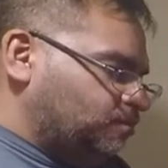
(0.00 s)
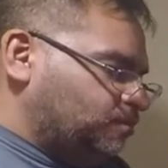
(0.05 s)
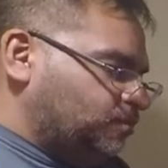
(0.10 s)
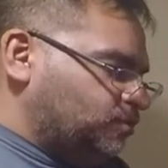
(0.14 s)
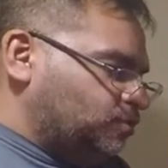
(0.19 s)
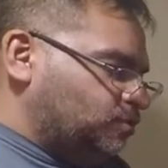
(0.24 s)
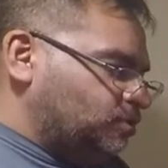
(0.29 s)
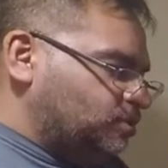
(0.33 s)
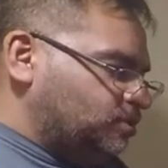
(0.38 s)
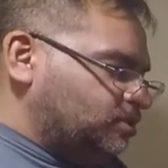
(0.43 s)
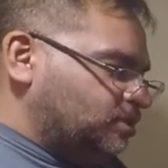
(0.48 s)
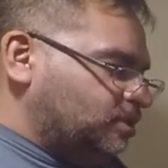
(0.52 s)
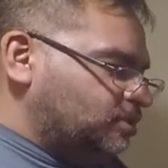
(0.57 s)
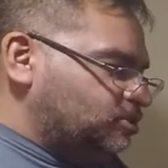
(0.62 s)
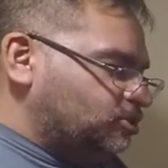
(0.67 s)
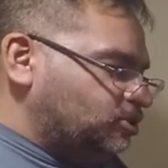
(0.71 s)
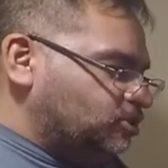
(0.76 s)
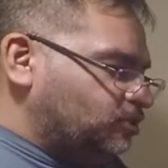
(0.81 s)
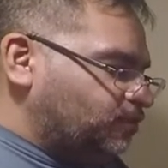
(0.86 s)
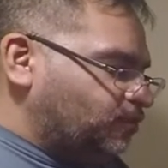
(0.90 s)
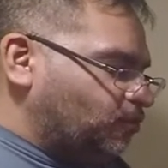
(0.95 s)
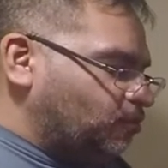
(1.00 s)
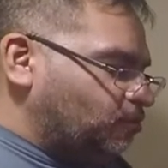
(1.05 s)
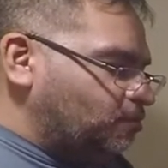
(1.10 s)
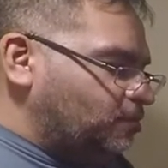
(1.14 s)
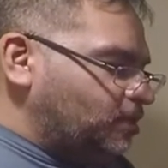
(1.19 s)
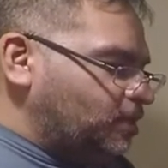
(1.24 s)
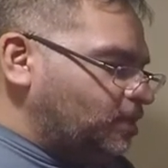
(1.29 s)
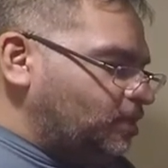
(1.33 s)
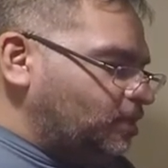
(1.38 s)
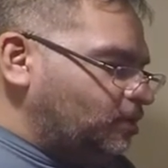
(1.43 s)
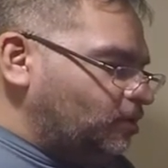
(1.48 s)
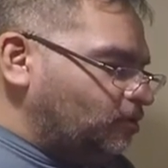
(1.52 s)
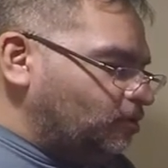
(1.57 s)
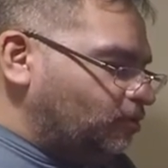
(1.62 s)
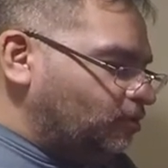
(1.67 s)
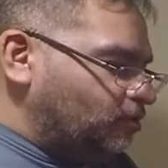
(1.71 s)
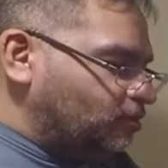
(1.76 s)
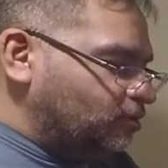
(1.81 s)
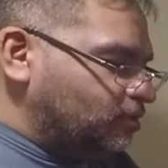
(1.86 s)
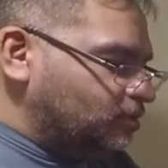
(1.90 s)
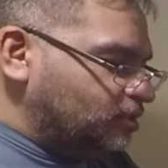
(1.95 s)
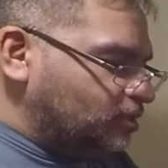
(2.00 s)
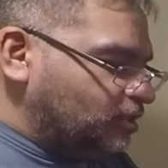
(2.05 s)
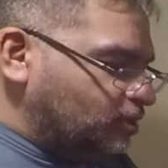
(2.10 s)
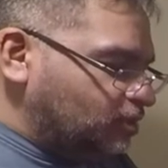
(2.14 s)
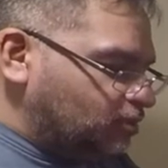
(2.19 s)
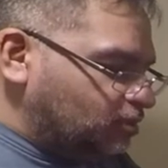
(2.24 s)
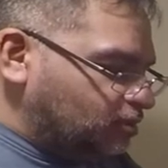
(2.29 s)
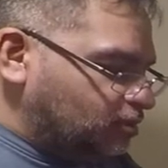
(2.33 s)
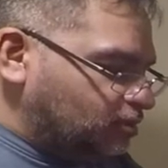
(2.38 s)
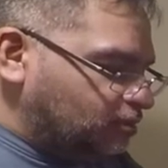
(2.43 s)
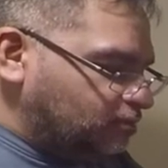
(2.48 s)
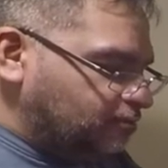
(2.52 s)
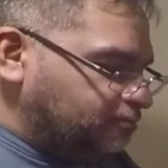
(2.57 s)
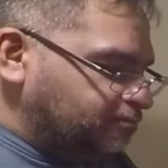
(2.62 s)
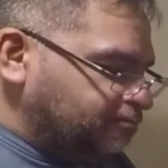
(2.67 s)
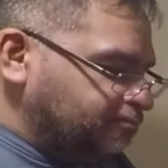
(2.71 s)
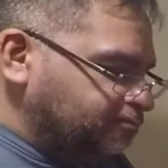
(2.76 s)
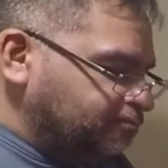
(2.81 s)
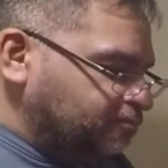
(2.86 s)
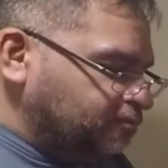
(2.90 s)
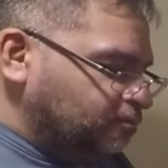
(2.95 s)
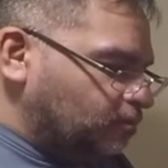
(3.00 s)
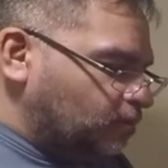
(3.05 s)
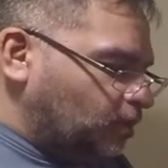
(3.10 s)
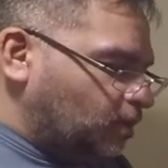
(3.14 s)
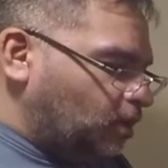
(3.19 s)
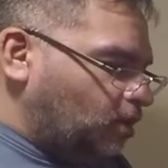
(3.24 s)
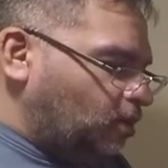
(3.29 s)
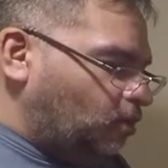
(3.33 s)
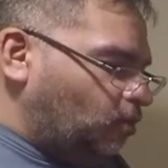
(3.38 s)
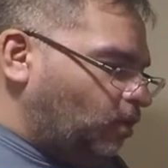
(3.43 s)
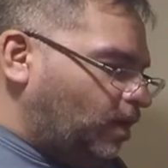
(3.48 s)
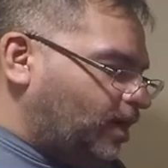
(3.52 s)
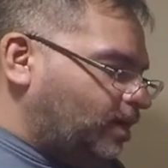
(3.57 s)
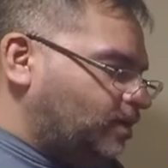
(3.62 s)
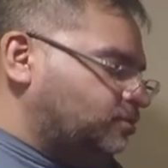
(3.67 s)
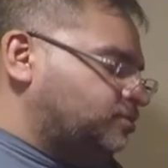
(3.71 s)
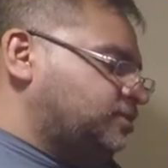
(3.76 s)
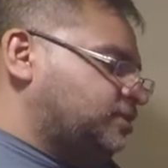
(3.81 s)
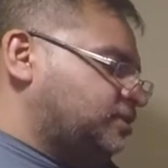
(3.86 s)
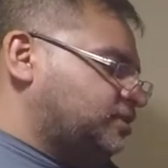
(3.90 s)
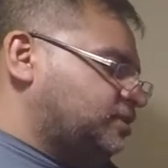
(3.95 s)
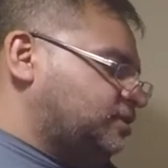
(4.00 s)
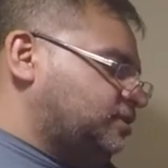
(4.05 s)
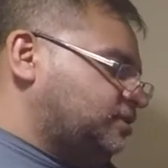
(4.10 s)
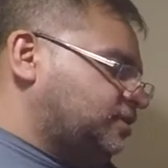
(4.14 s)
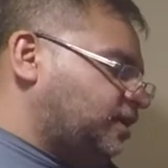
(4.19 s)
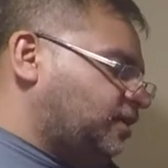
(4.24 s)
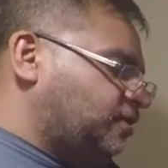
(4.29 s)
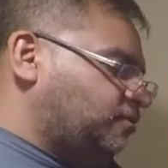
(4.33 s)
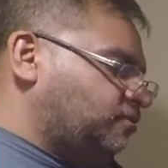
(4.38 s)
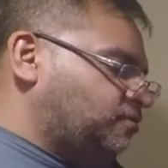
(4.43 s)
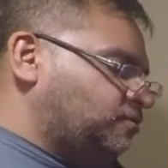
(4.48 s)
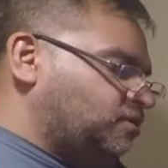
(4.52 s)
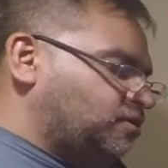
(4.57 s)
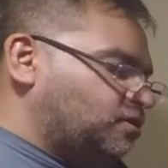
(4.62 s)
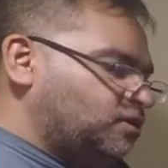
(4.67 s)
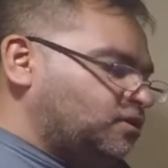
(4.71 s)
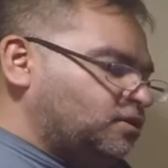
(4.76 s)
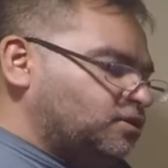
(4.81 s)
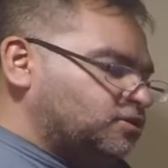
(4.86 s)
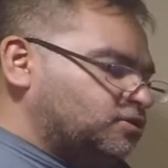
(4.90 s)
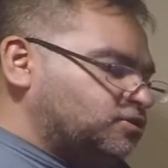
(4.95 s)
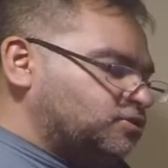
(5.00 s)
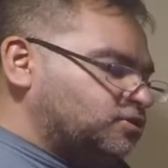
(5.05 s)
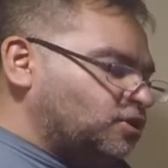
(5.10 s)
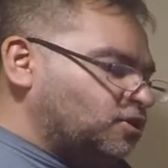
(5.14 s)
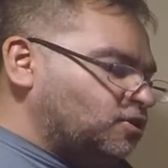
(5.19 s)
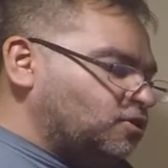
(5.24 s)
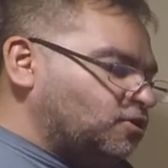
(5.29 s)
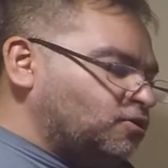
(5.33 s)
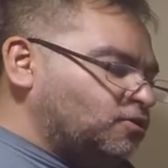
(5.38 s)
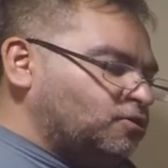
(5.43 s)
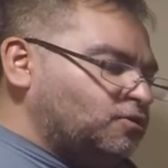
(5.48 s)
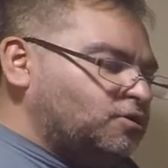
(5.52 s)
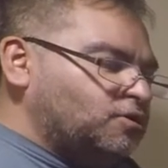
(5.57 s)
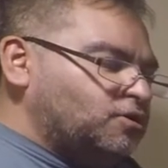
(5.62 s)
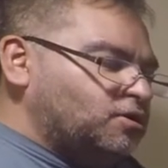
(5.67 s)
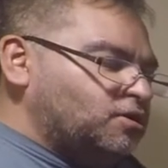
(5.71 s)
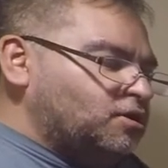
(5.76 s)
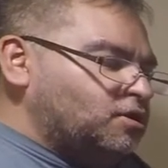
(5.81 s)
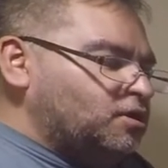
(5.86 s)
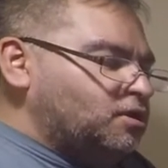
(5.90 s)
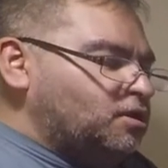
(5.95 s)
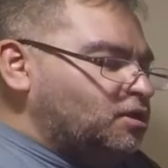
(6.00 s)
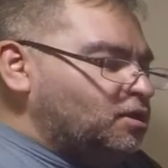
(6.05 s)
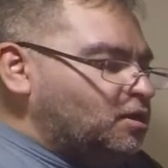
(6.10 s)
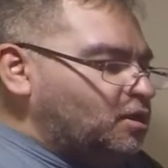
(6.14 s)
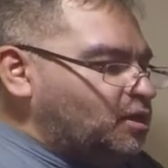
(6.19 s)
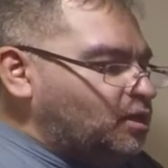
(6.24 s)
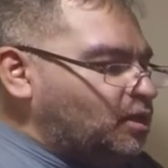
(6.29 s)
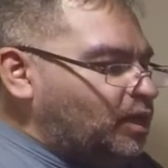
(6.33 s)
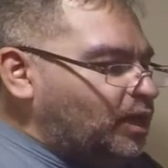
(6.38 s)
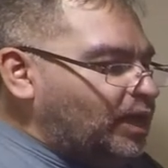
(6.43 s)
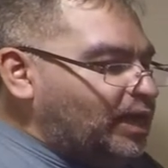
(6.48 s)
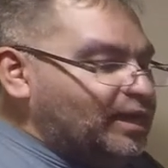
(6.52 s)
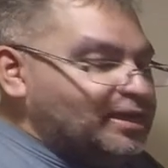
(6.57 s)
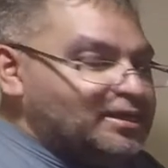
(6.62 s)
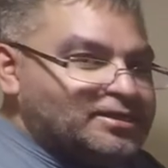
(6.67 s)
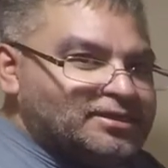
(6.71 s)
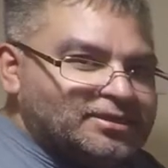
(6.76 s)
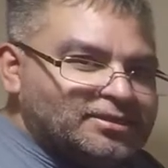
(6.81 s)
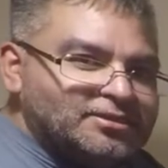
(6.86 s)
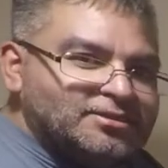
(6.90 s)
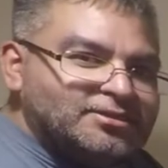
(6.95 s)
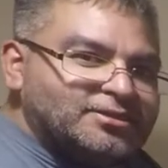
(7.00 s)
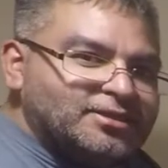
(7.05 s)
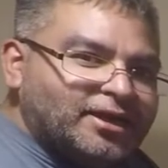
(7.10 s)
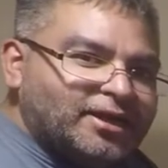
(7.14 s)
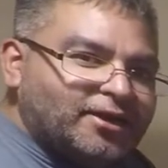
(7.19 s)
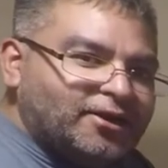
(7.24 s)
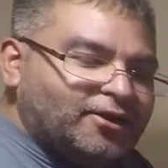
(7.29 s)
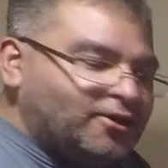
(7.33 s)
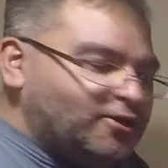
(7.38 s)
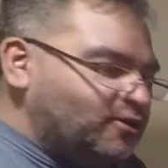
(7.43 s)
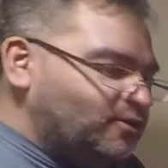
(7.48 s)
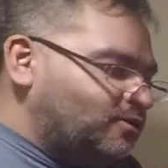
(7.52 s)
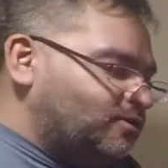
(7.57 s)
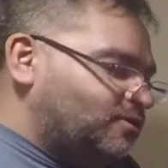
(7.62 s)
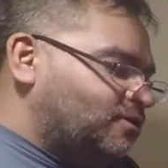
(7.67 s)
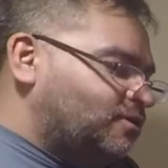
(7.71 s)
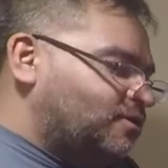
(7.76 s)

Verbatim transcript: is that just for me, or is it... Oh, wow, check this out. So, I can sell